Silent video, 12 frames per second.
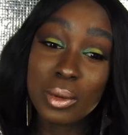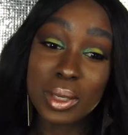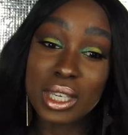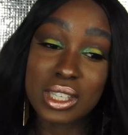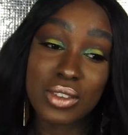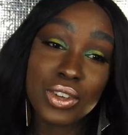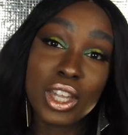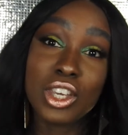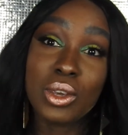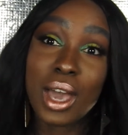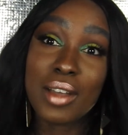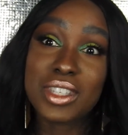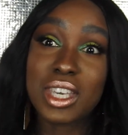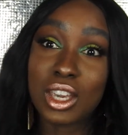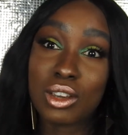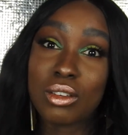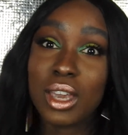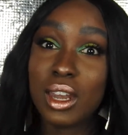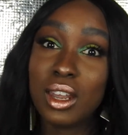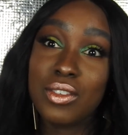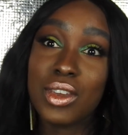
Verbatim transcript: because I feel like you have to get creative.